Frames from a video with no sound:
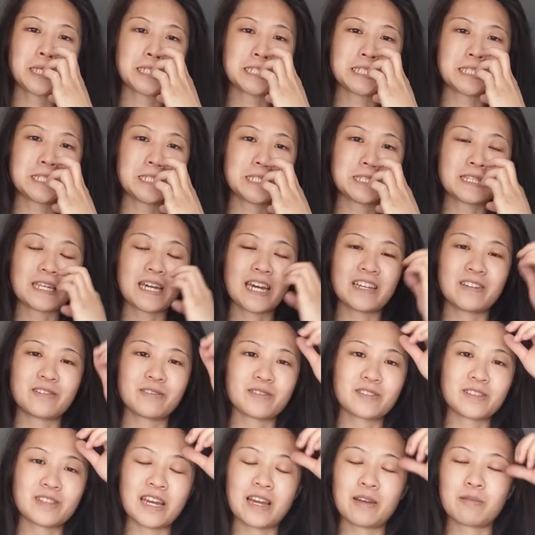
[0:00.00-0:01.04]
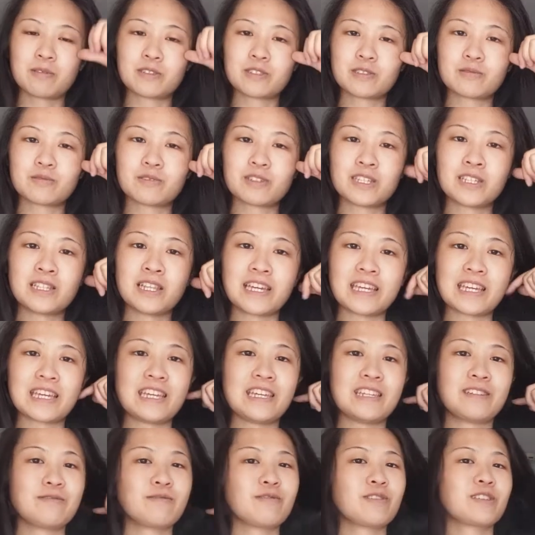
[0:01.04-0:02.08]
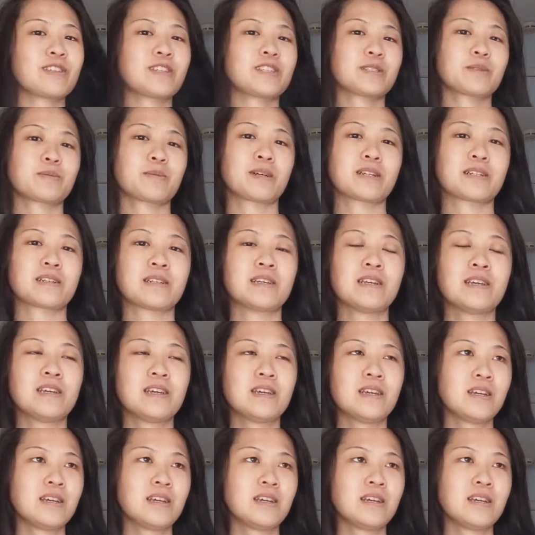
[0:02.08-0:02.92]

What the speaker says: teeth. I wasn't really, like, in for this one.